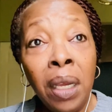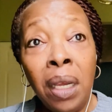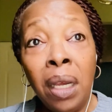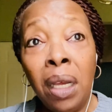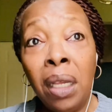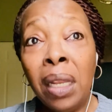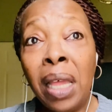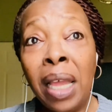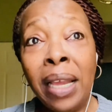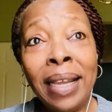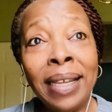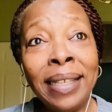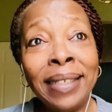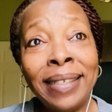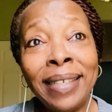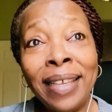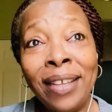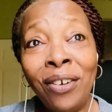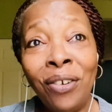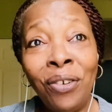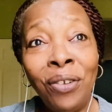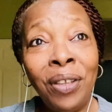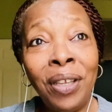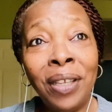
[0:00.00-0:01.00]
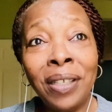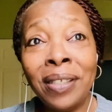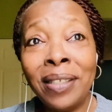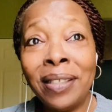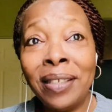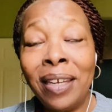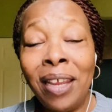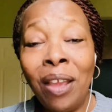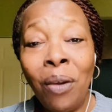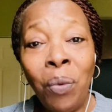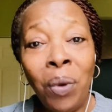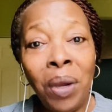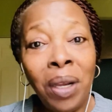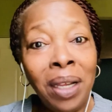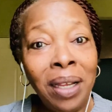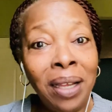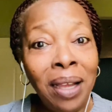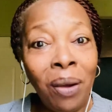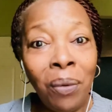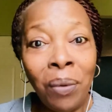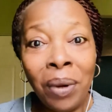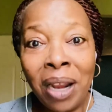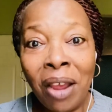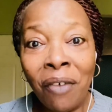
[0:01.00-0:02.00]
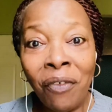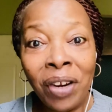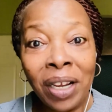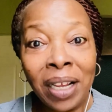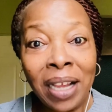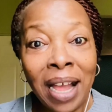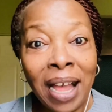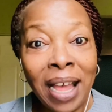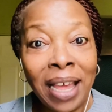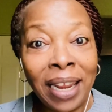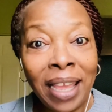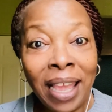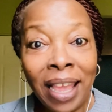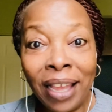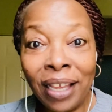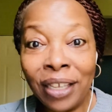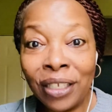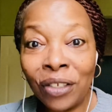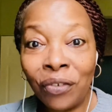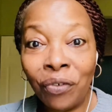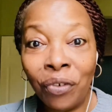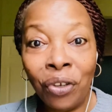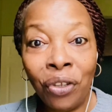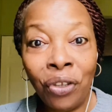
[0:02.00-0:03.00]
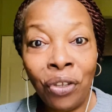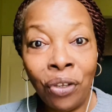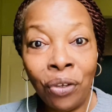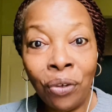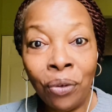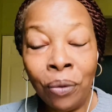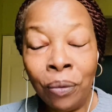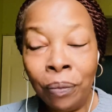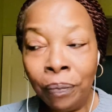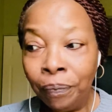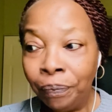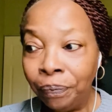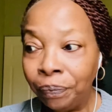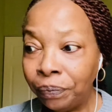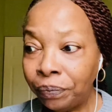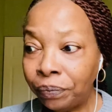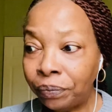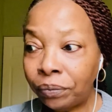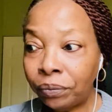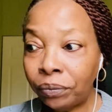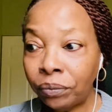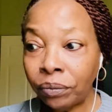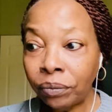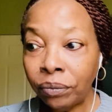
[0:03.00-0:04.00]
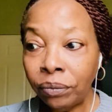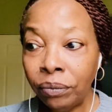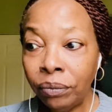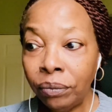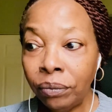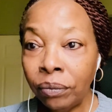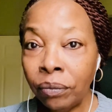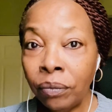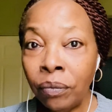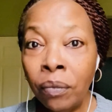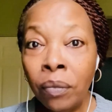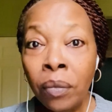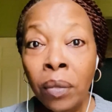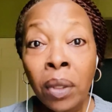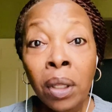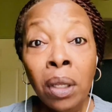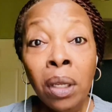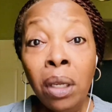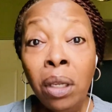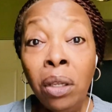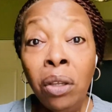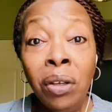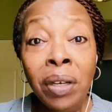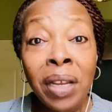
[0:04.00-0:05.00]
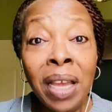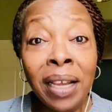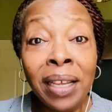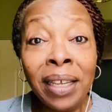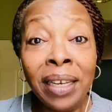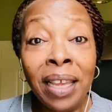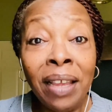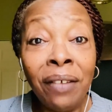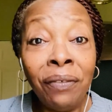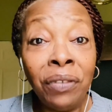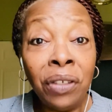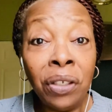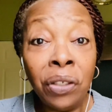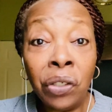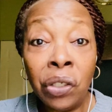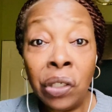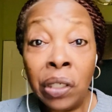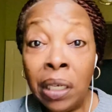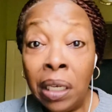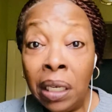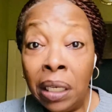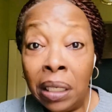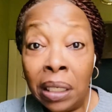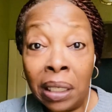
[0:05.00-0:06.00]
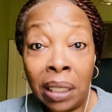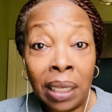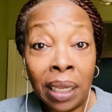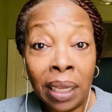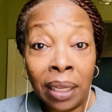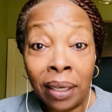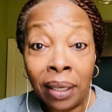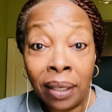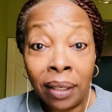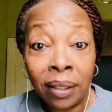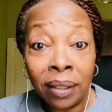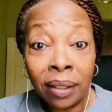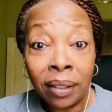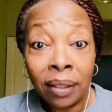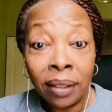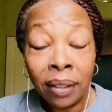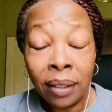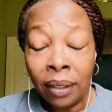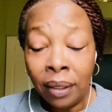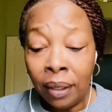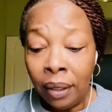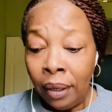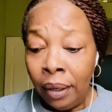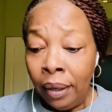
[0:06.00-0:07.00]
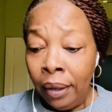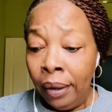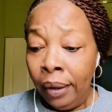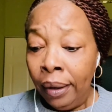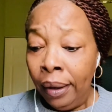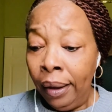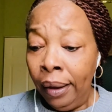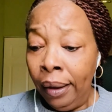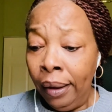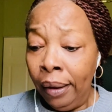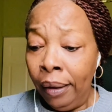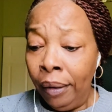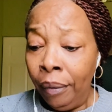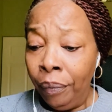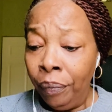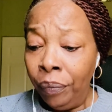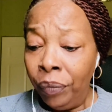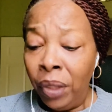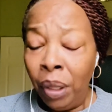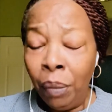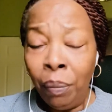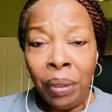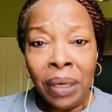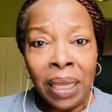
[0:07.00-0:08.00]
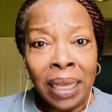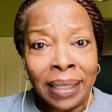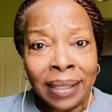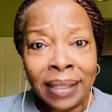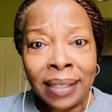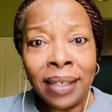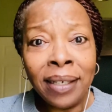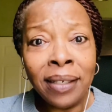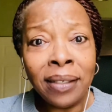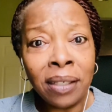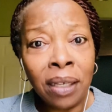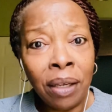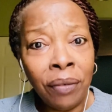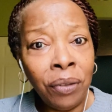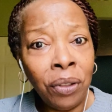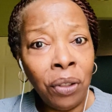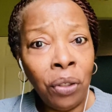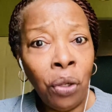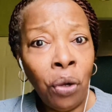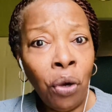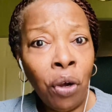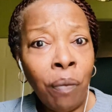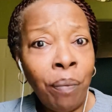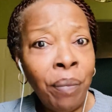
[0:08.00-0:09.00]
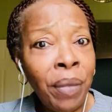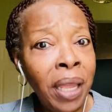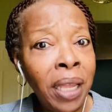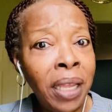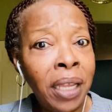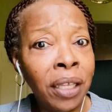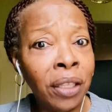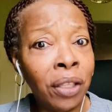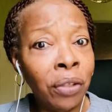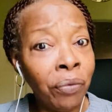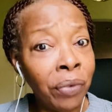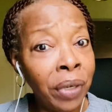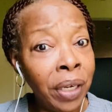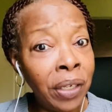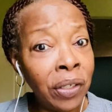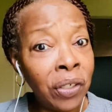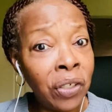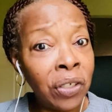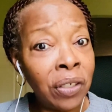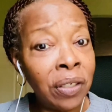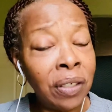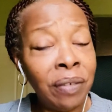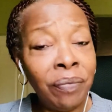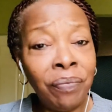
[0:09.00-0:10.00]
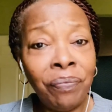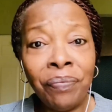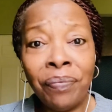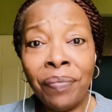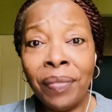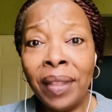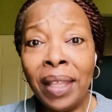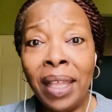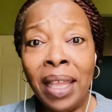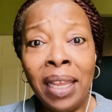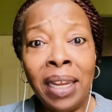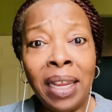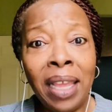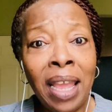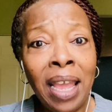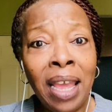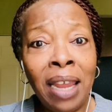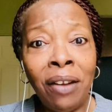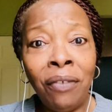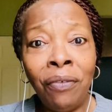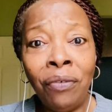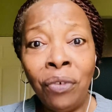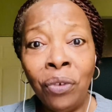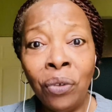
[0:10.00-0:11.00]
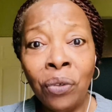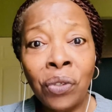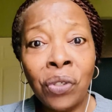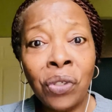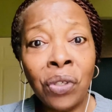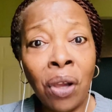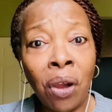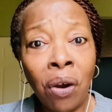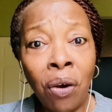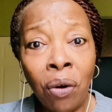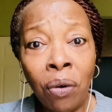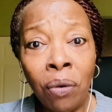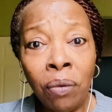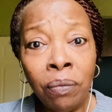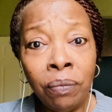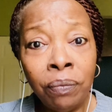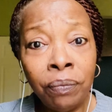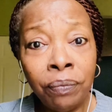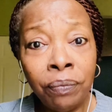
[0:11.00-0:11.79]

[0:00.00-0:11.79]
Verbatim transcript: Like I said on yesterday, whatever God has for you, you're not going to have to cheat to get it. Um, the blessings of the Lord maketh rich and addeth no sorrow.